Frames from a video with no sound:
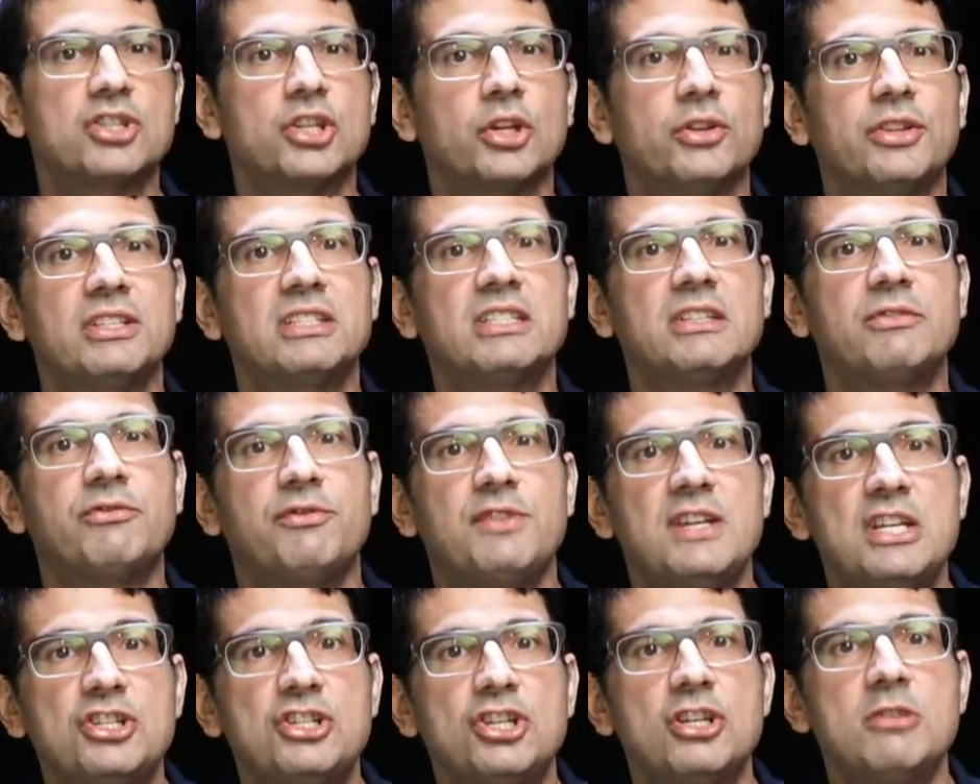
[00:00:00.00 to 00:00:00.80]
So the
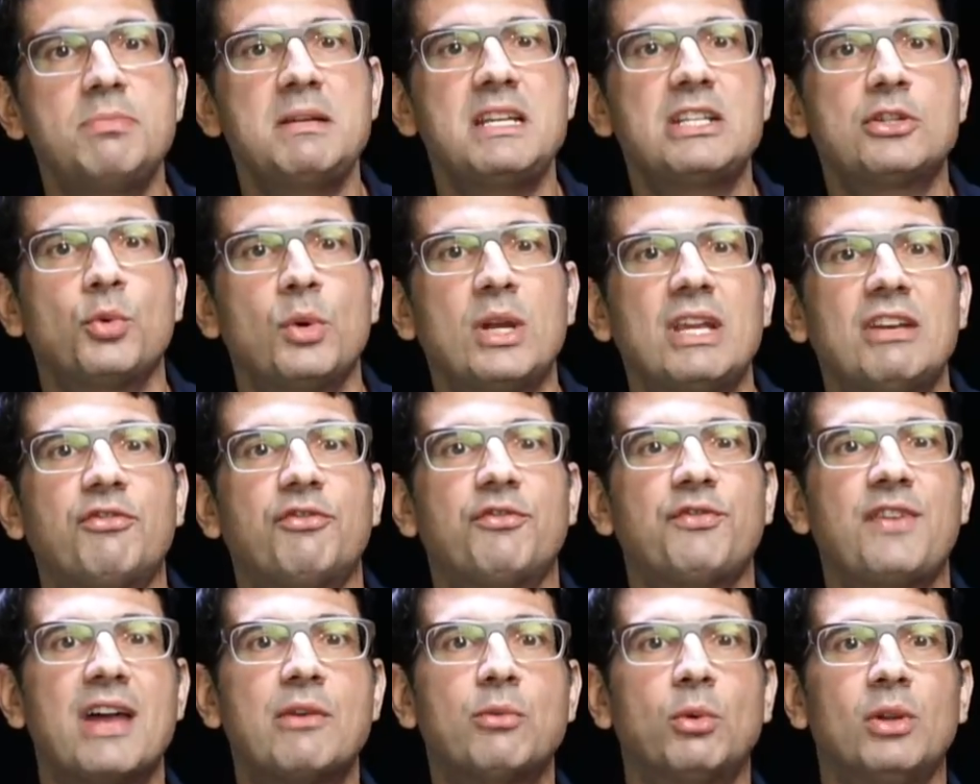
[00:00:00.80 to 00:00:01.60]
division between
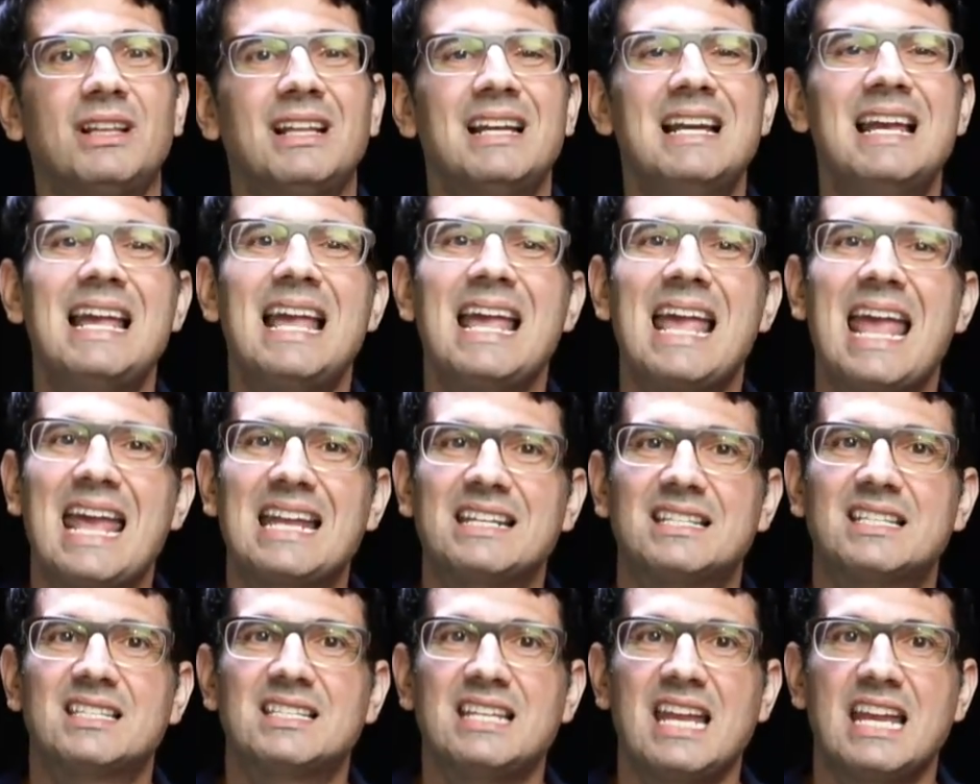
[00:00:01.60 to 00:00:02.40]
federal
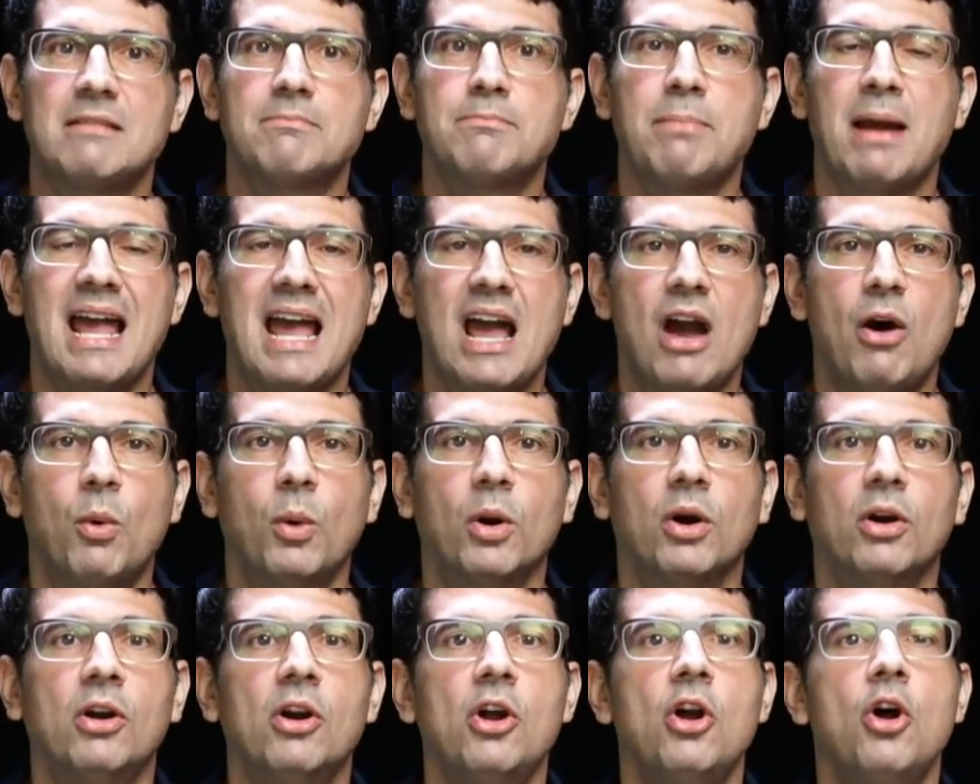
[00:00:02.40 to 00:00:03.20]
and state
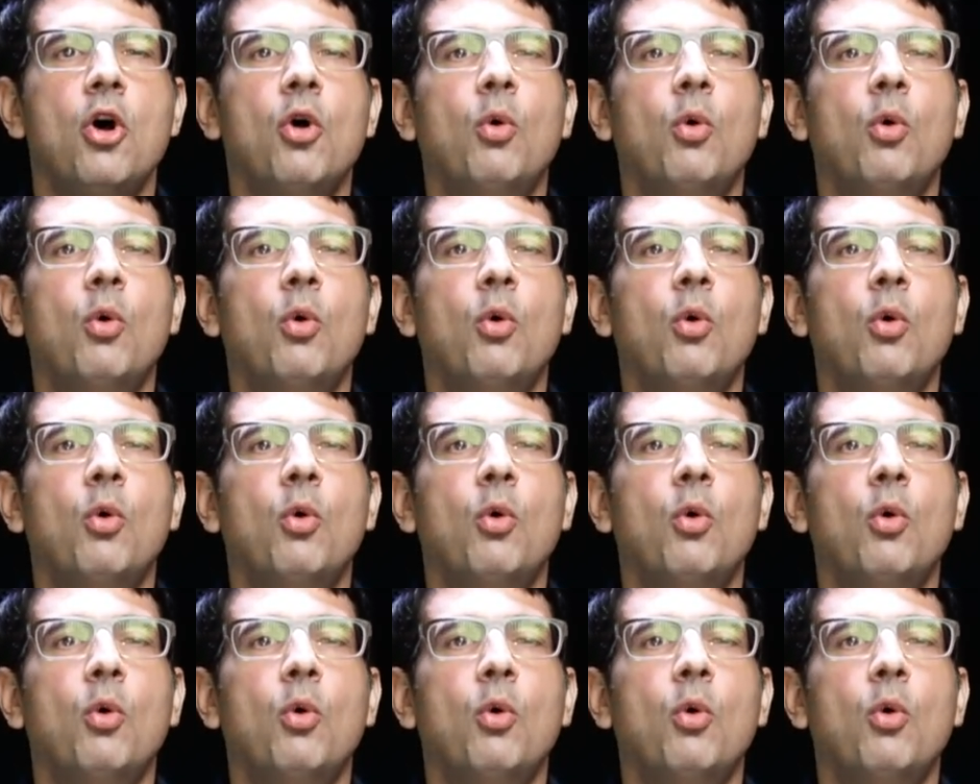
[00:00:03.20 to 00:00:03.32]
power